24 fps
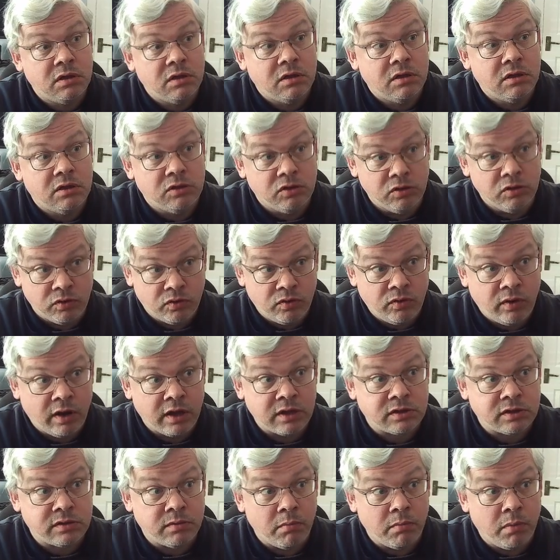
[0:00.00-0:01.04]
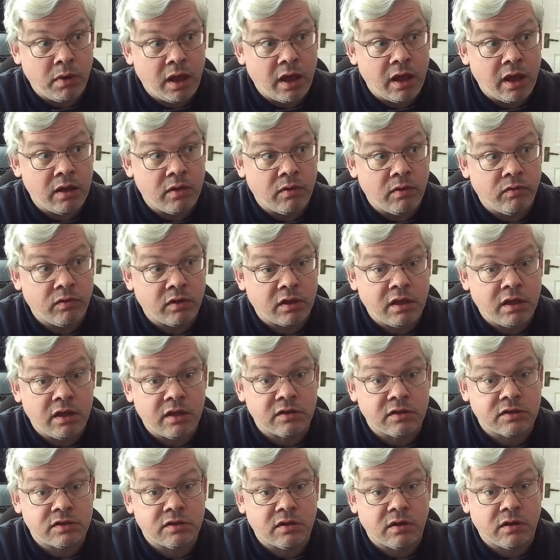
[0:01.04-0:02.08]
to create some play on the king
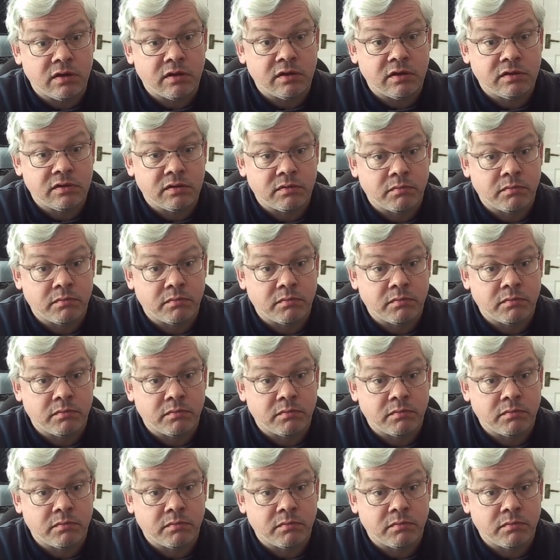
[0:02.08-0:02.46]
side,